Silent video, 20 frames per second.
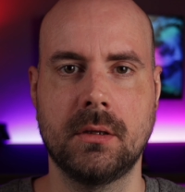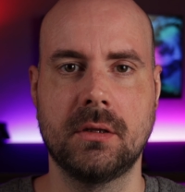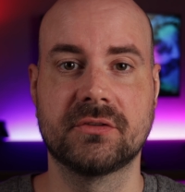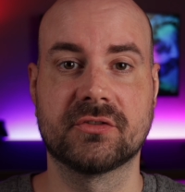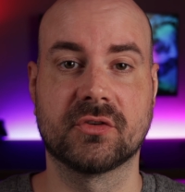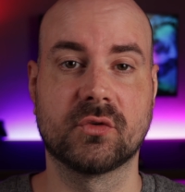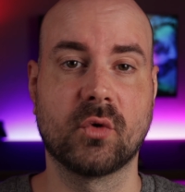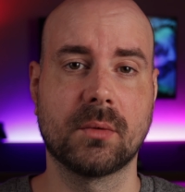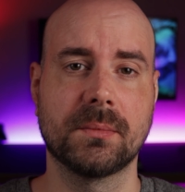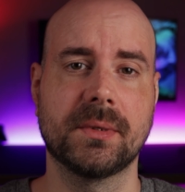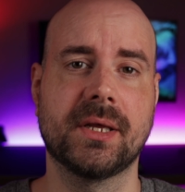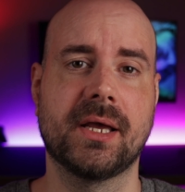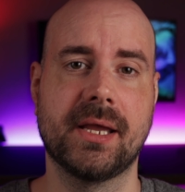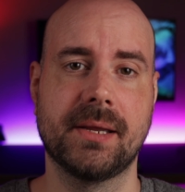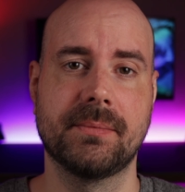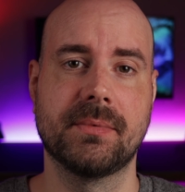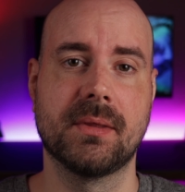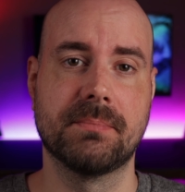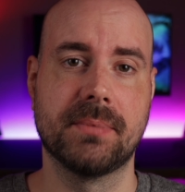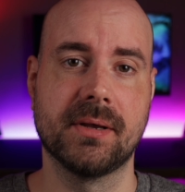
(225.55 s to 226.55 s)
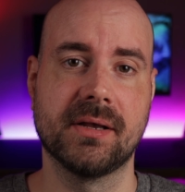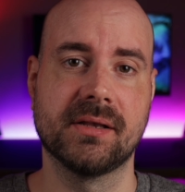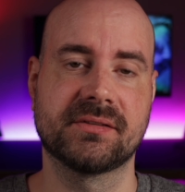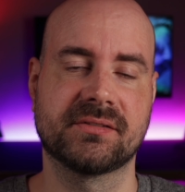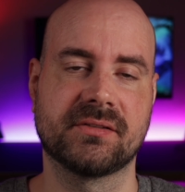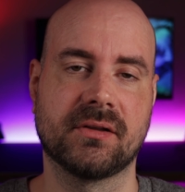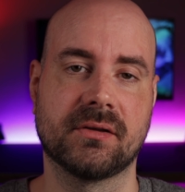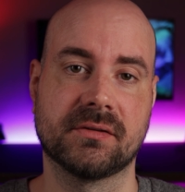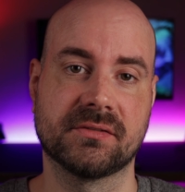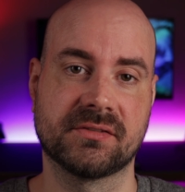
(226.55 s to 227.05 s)
So normally I aim the
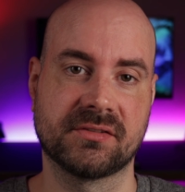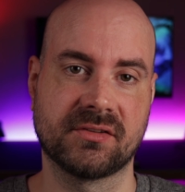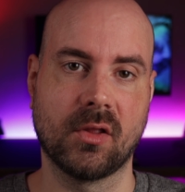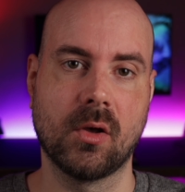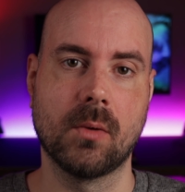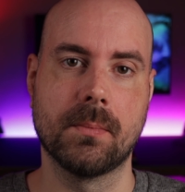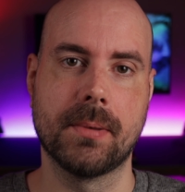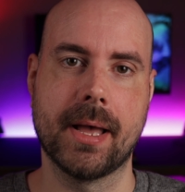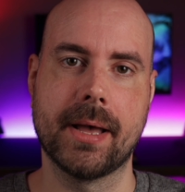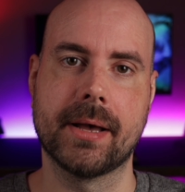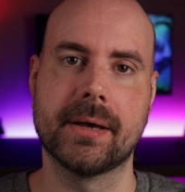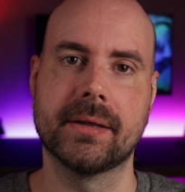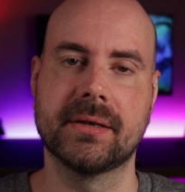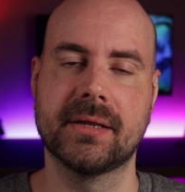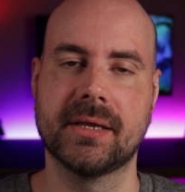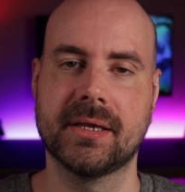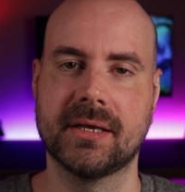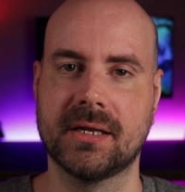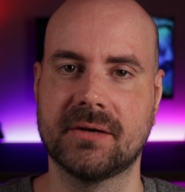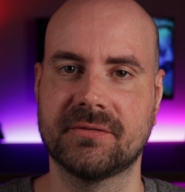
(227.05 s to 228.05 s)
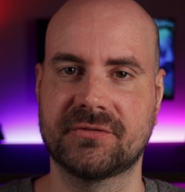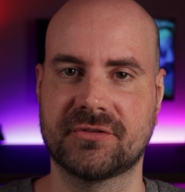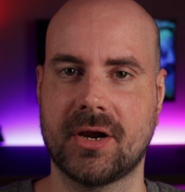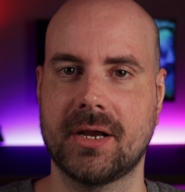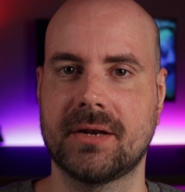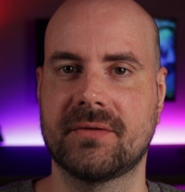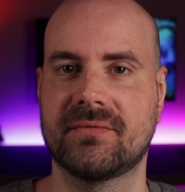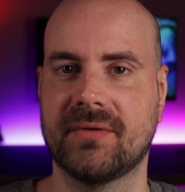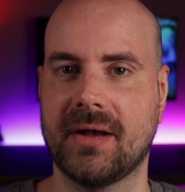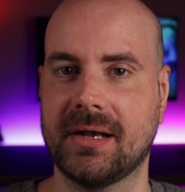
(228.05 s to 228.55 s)
best on a slow pad, and I've
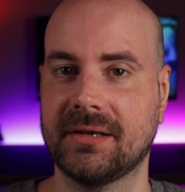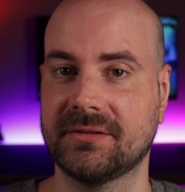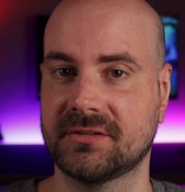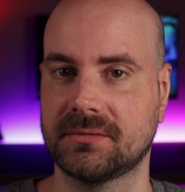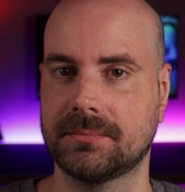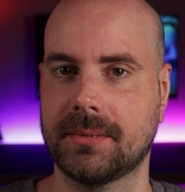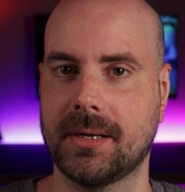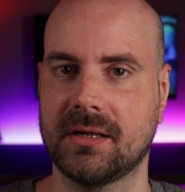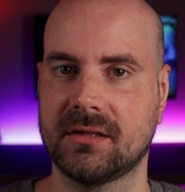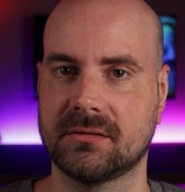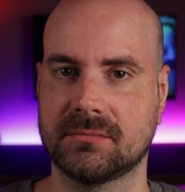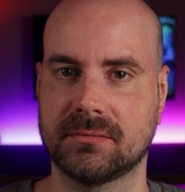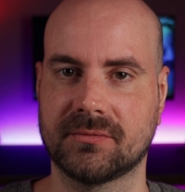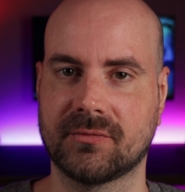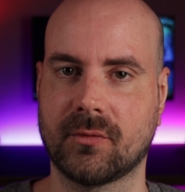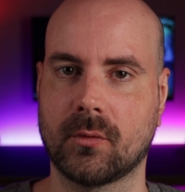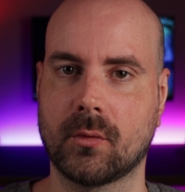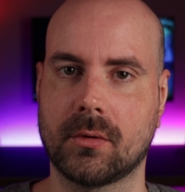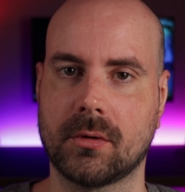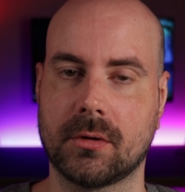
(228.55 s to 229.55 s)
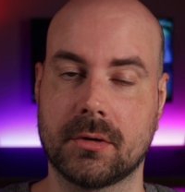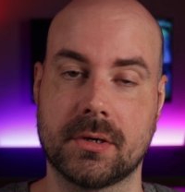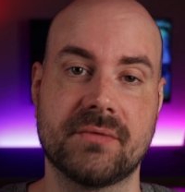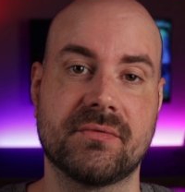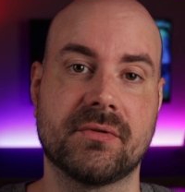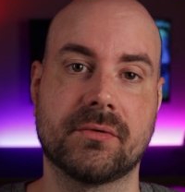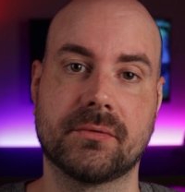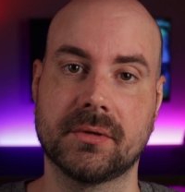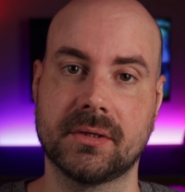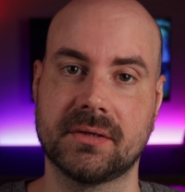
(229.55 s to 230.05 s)
tried faster pads before or
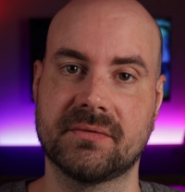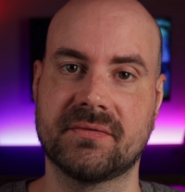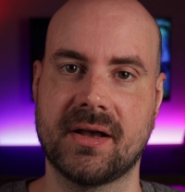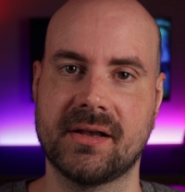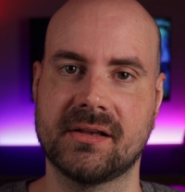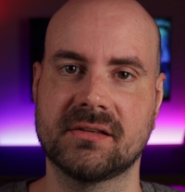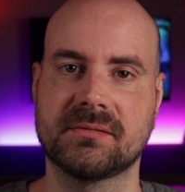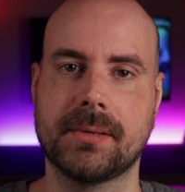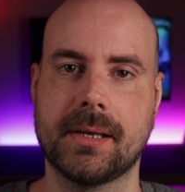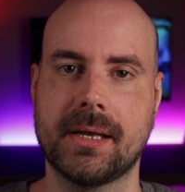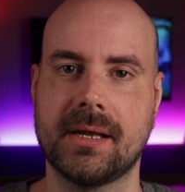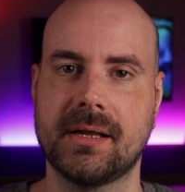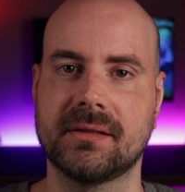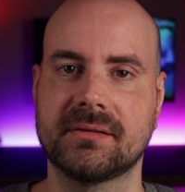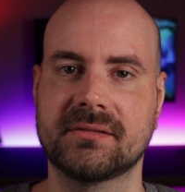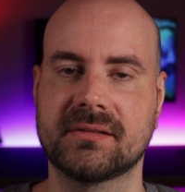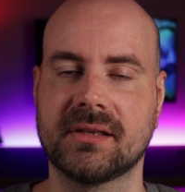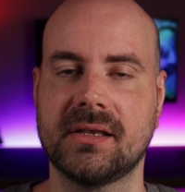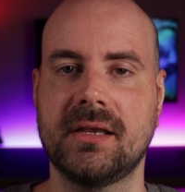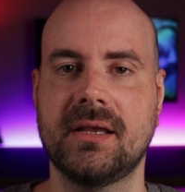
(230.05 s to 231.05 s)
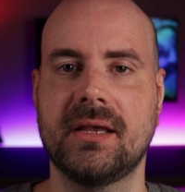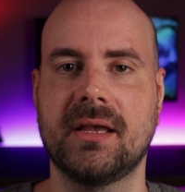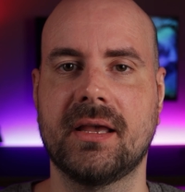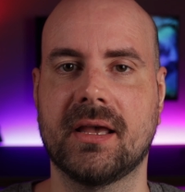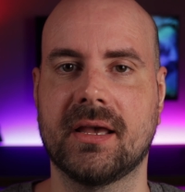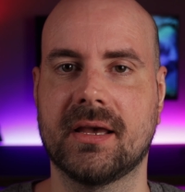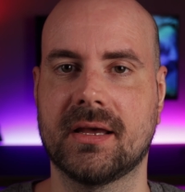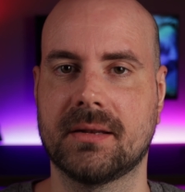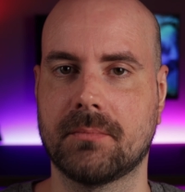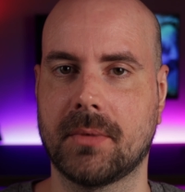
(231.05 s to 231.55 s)
even really fast pads,
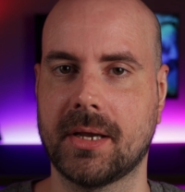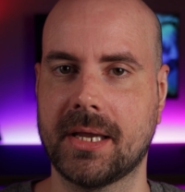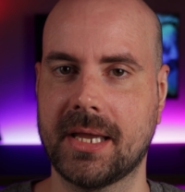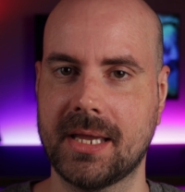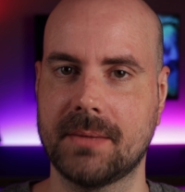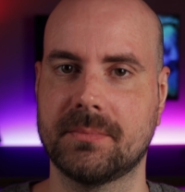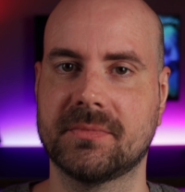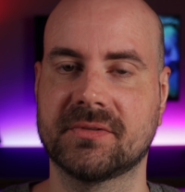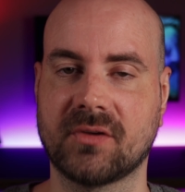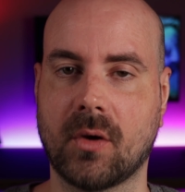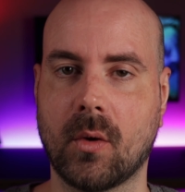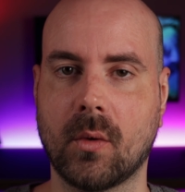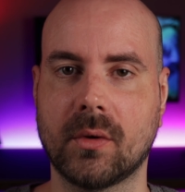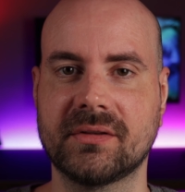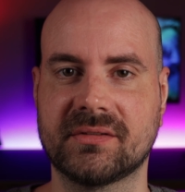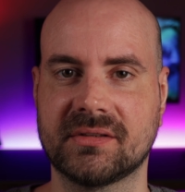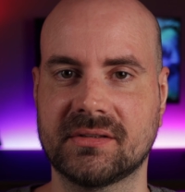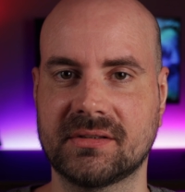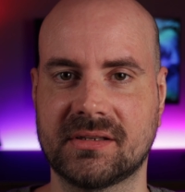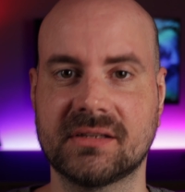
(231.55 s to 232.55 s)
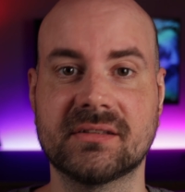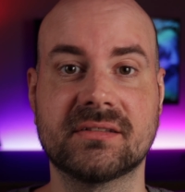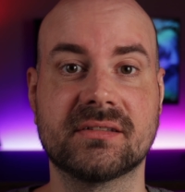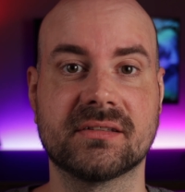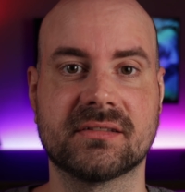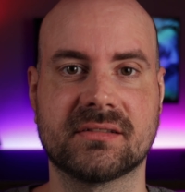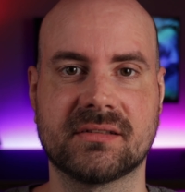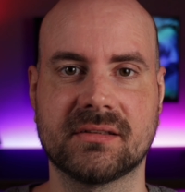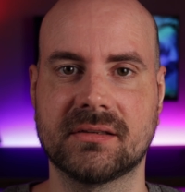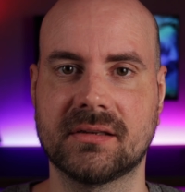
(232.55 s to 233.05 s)
and my aim is always
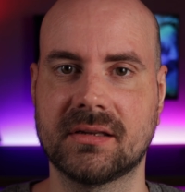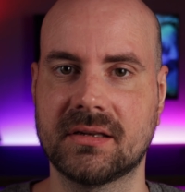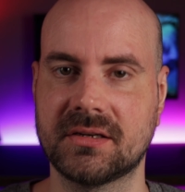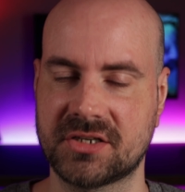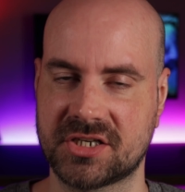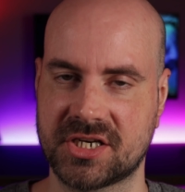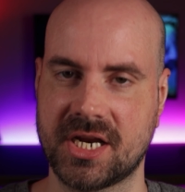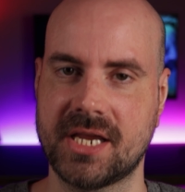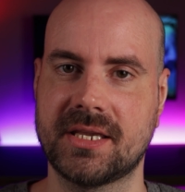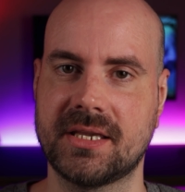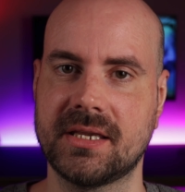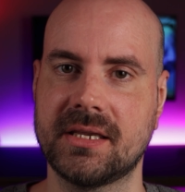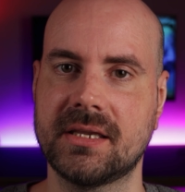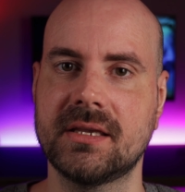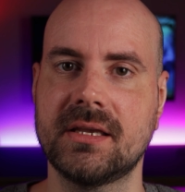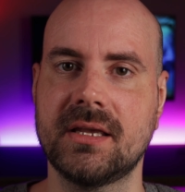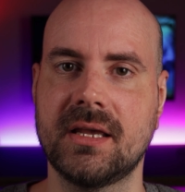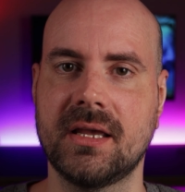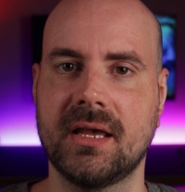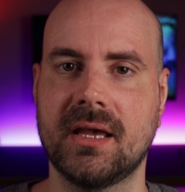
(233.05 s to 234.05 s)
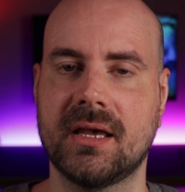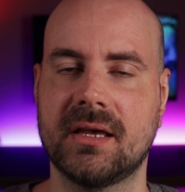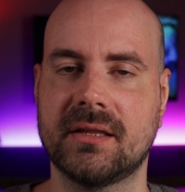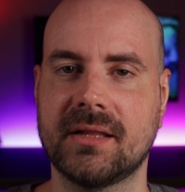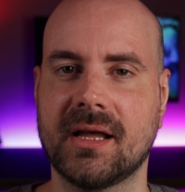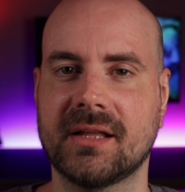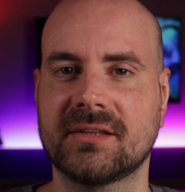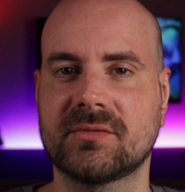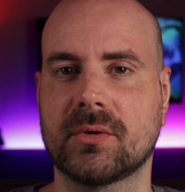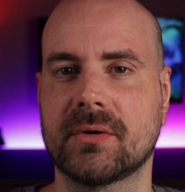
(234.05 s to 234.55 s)
inconsistent and shaky.
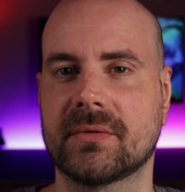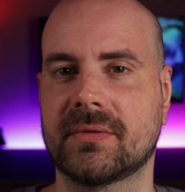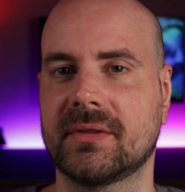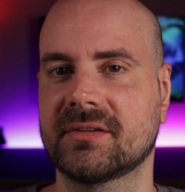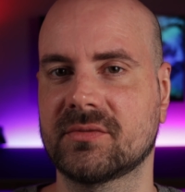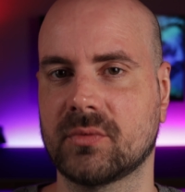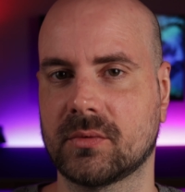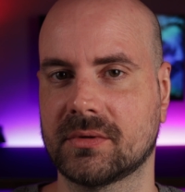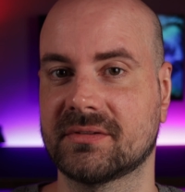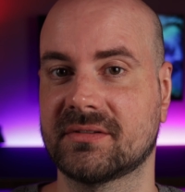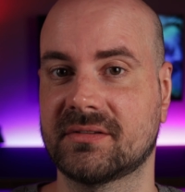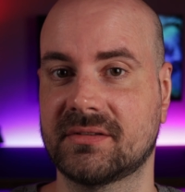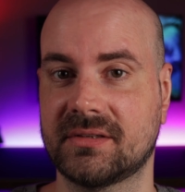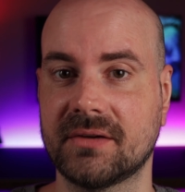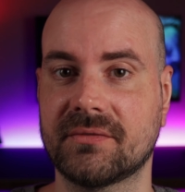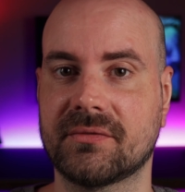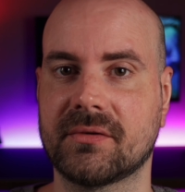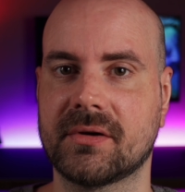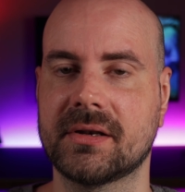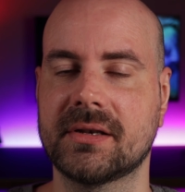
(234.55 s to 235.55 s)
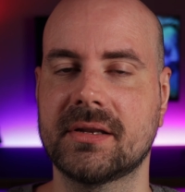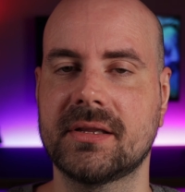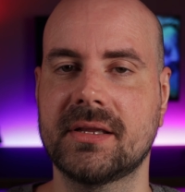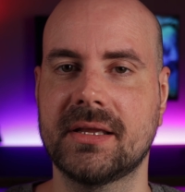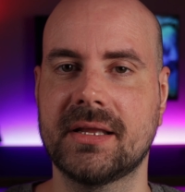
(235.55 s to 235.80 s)
And that's where this one's different.